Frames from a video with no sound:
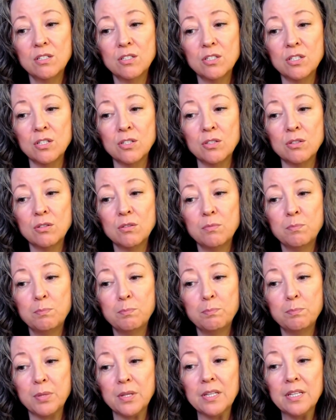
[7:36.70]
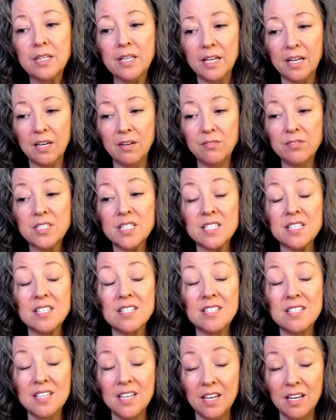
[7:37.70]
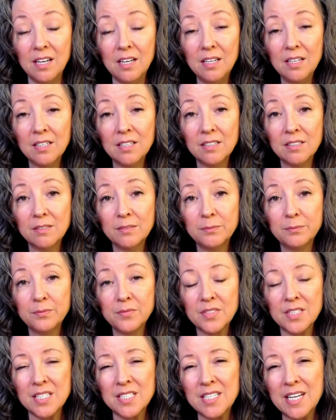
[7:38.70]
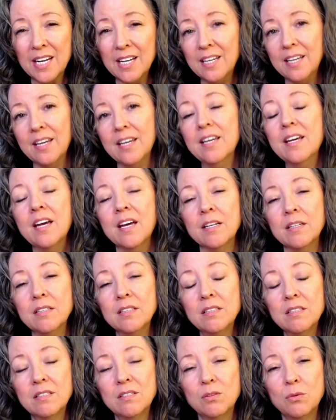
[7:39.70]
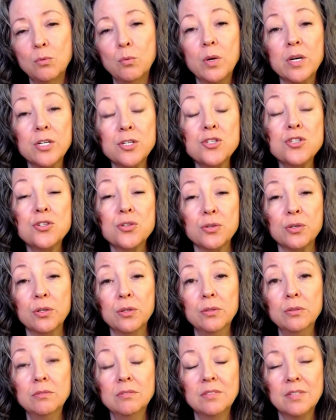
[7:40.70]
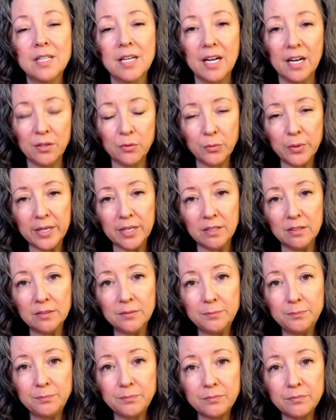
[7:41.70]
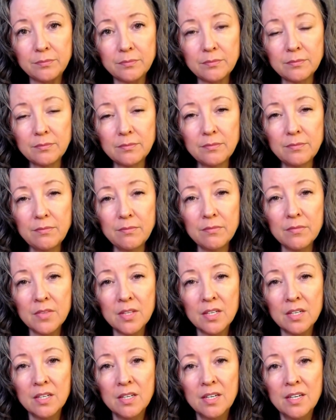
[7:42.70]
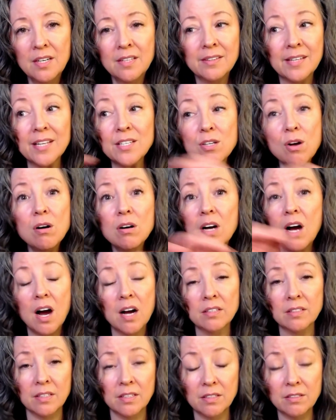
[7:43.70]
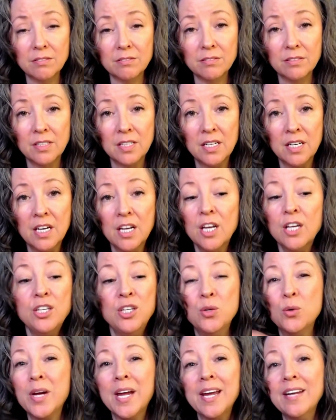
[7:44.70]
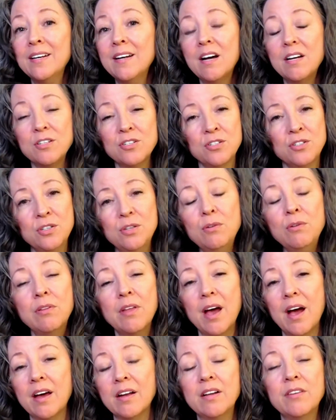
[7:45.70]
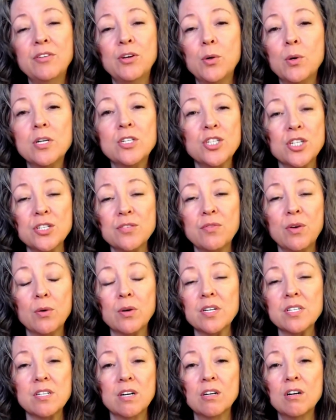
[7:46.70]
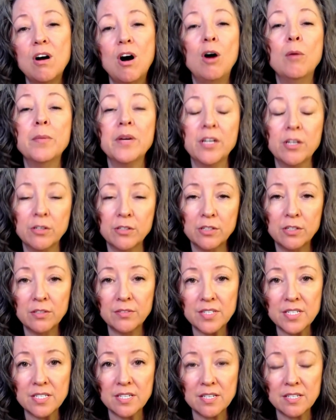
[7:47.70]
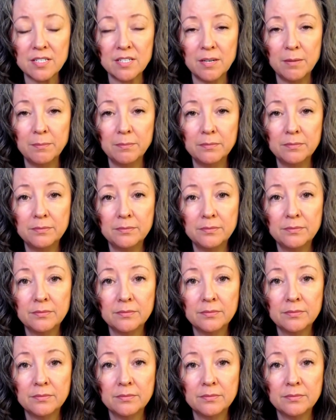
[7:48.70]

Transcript: to believe, to see, to take in what is true and real. That's all cognitive. You cannot do that if you are just focused on calming your nervous system,